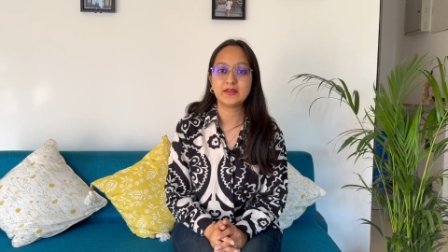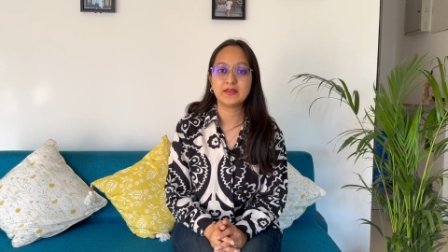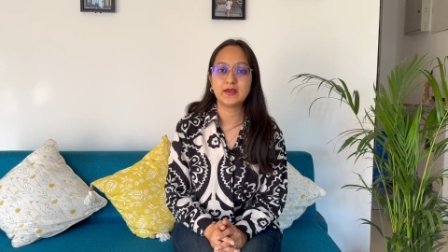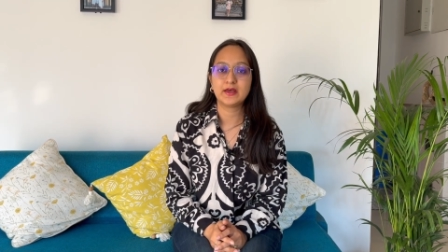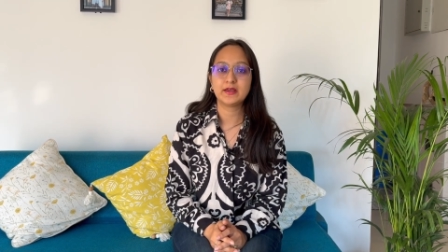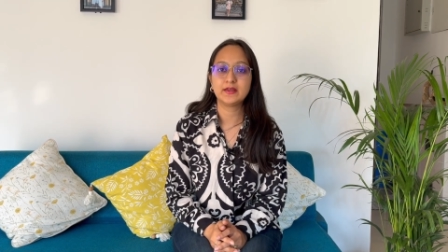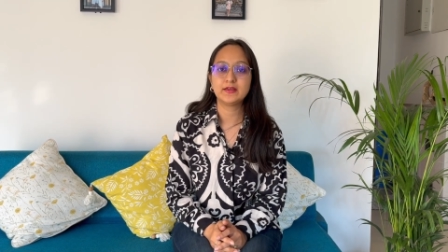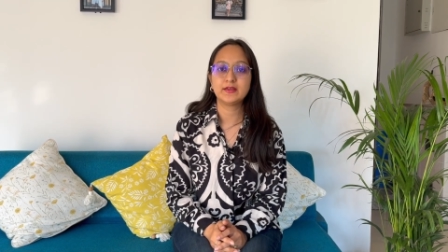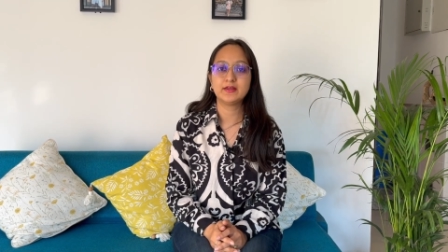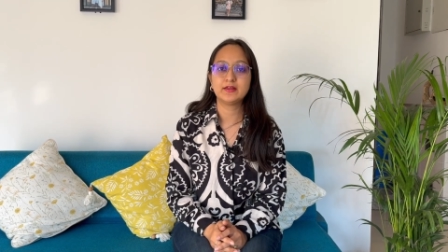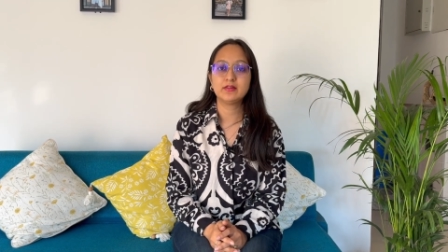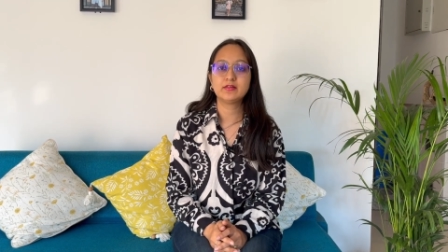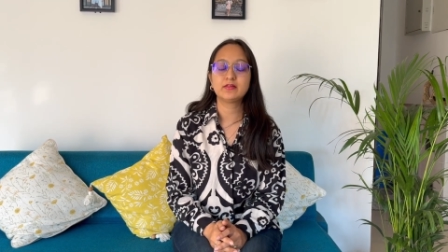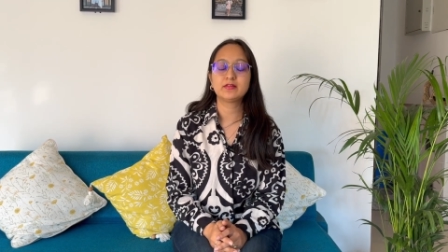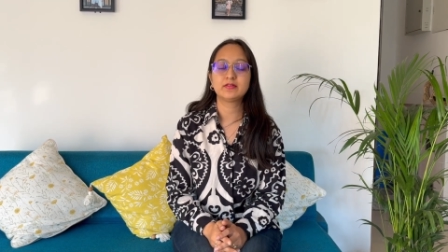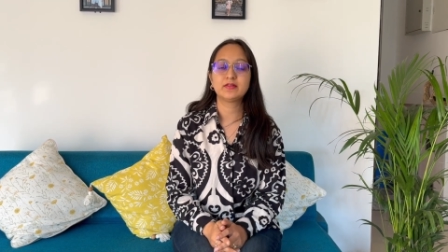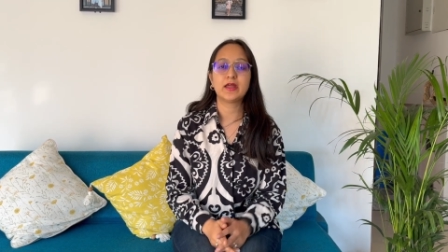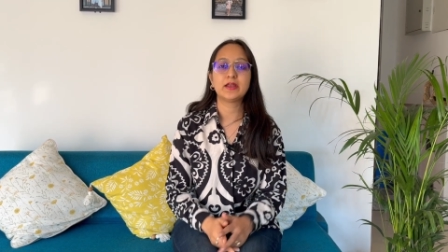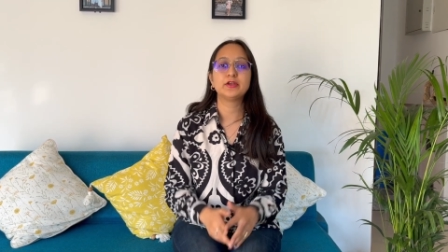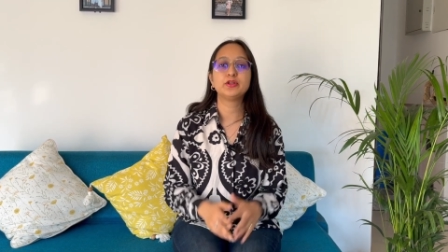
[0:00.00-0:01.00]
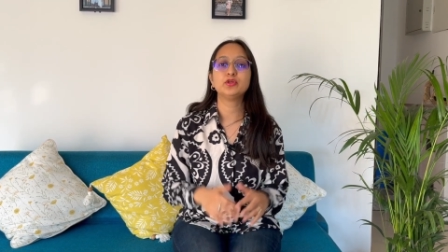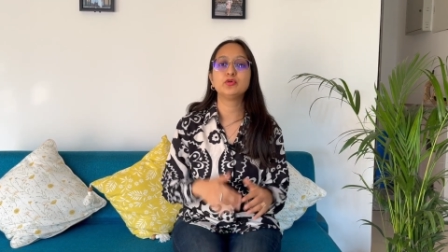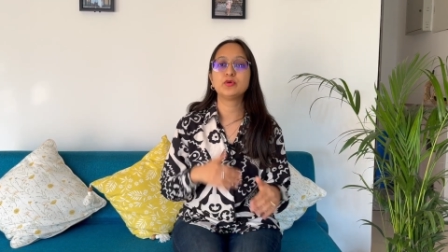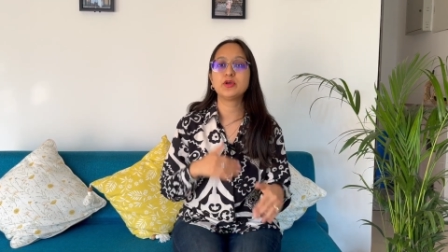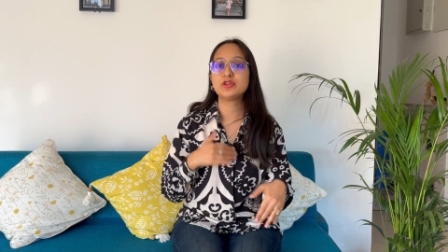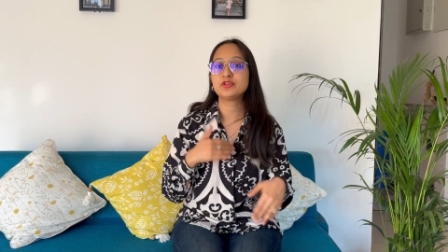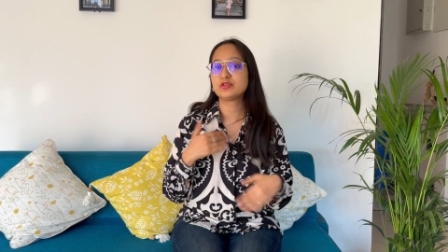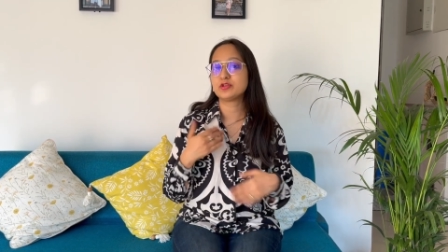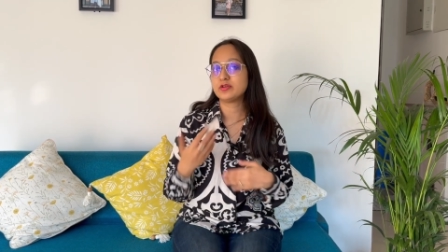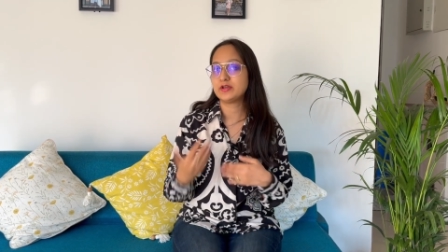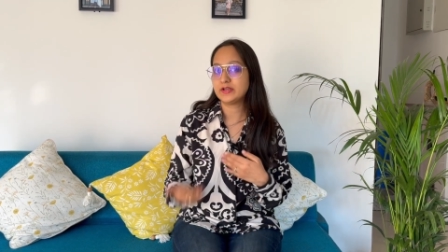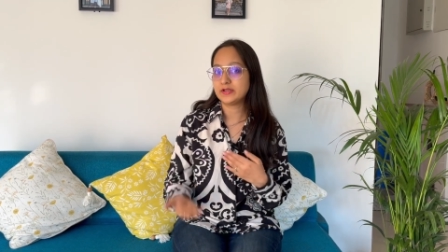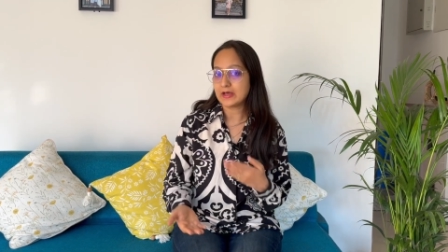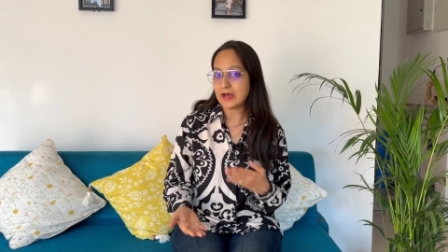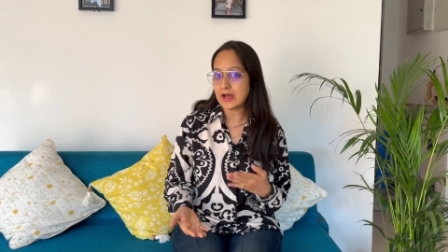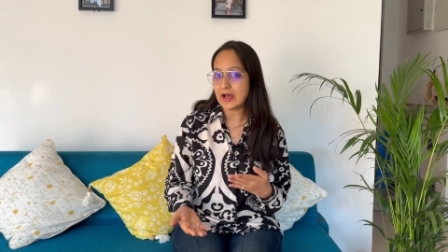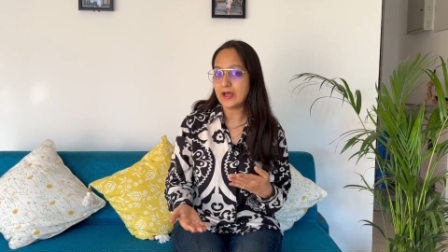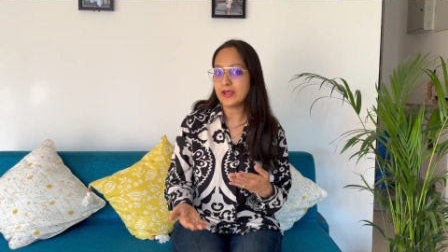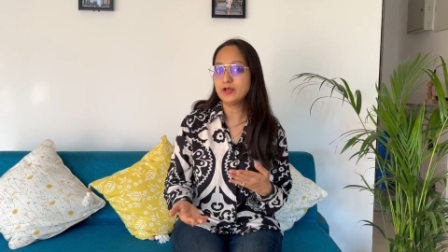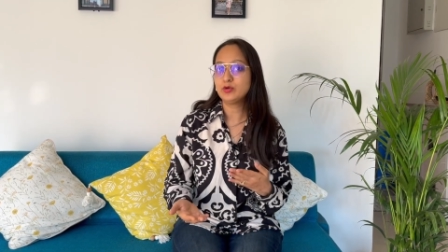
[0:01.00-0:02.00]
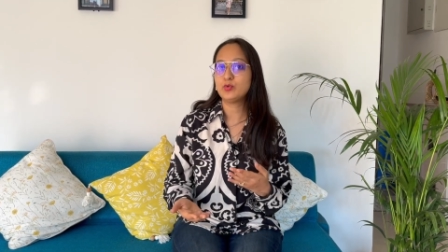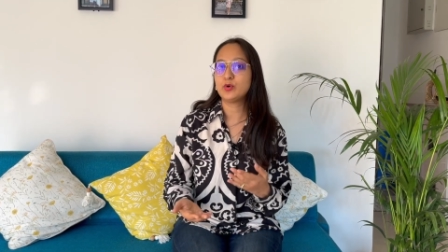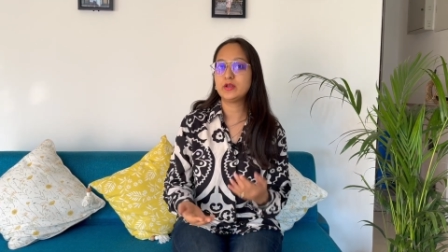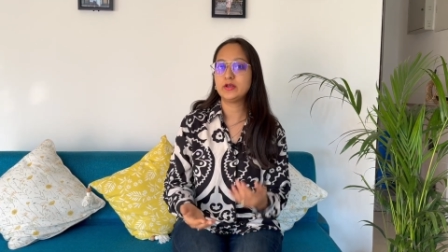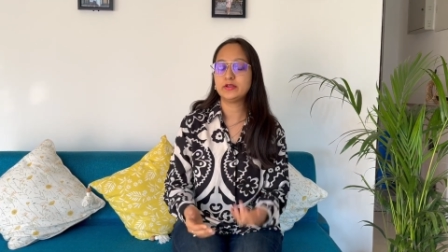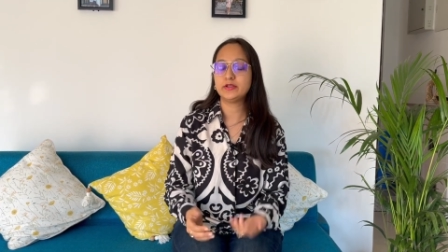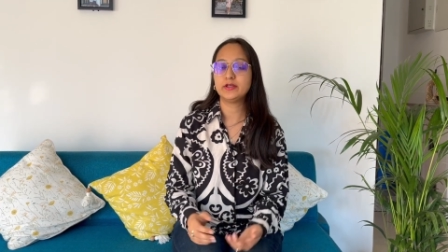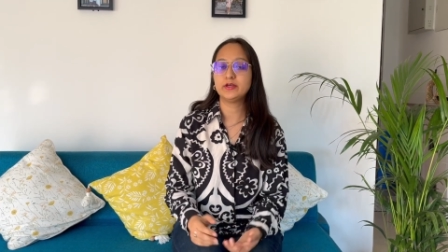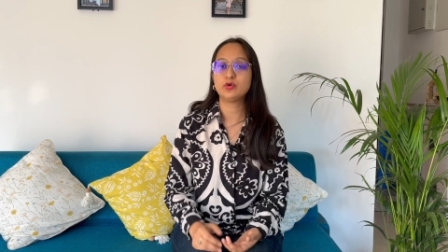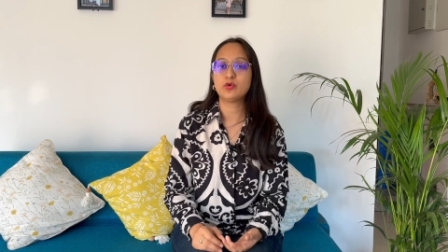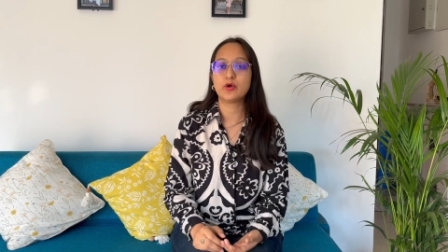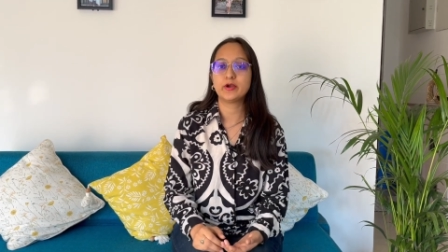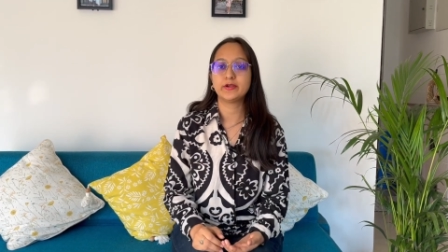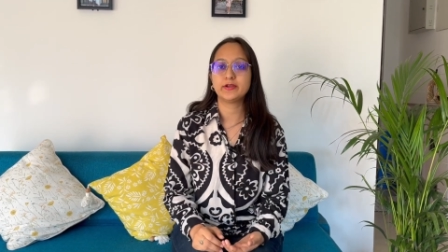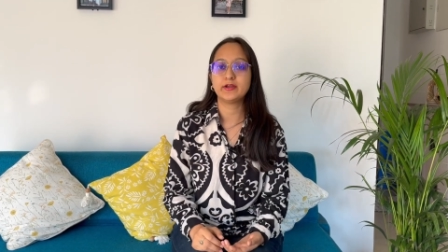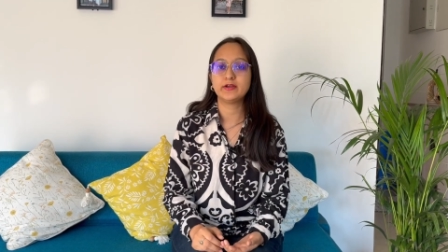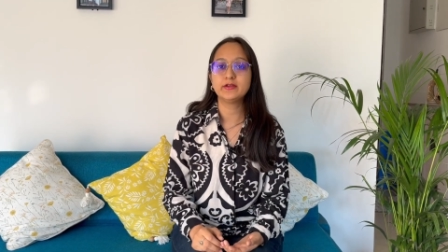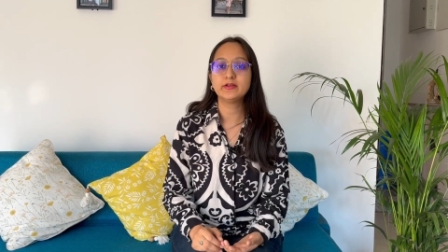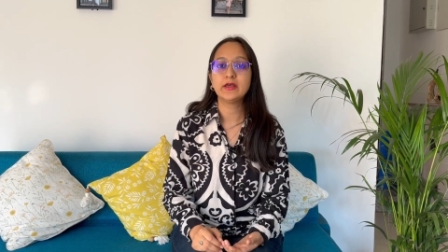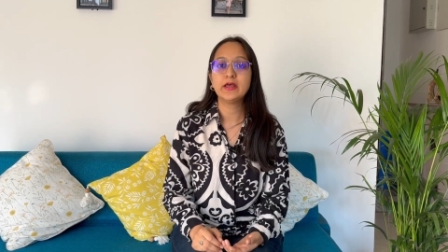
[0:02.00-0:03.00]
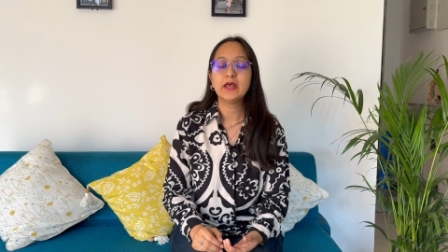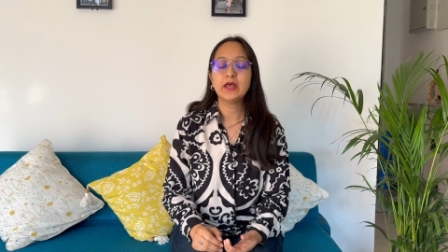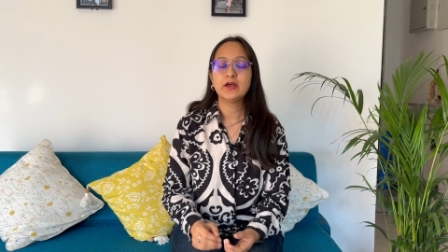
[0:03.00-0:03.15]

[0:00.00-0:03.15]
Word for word: AI is that you can generate high quality content